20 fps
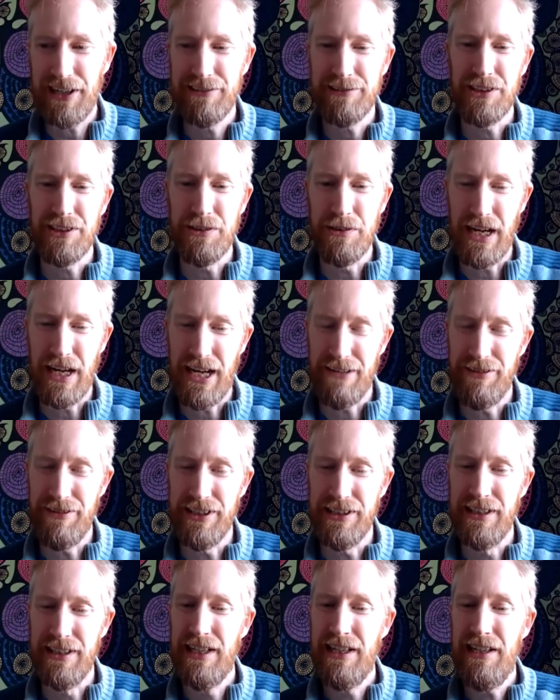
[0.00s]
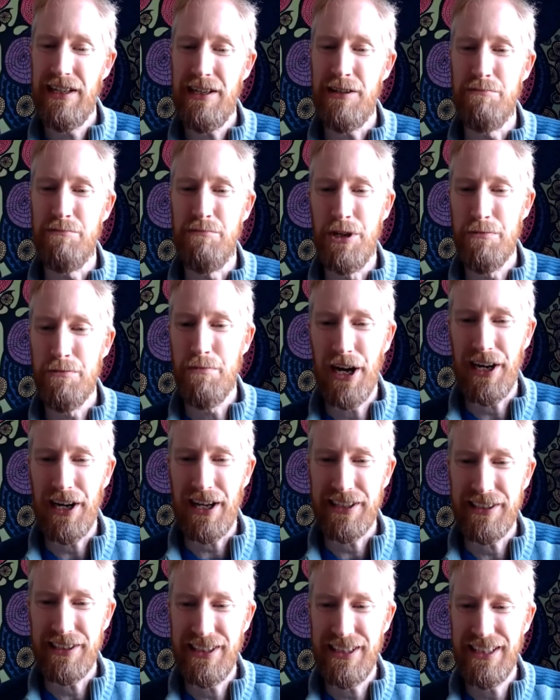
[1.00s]
So you have a mobile
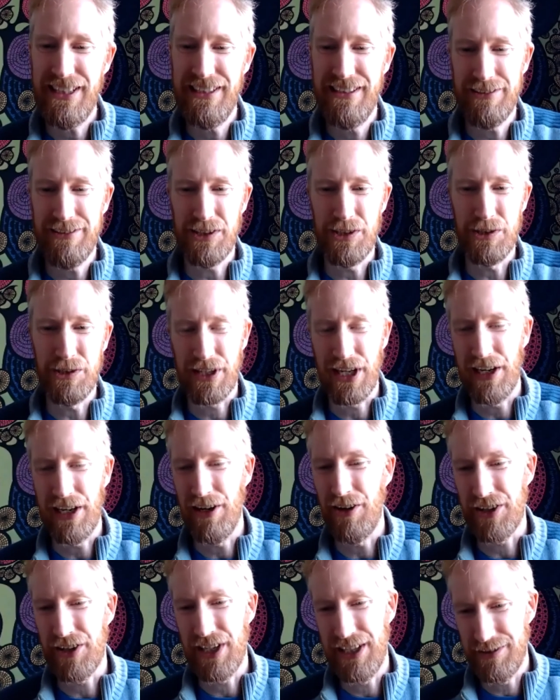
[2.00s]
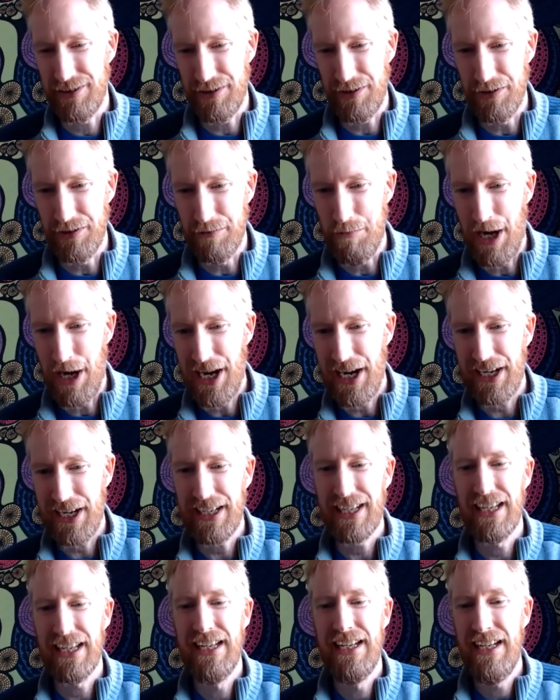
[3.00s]
ID, so you can log into your bank,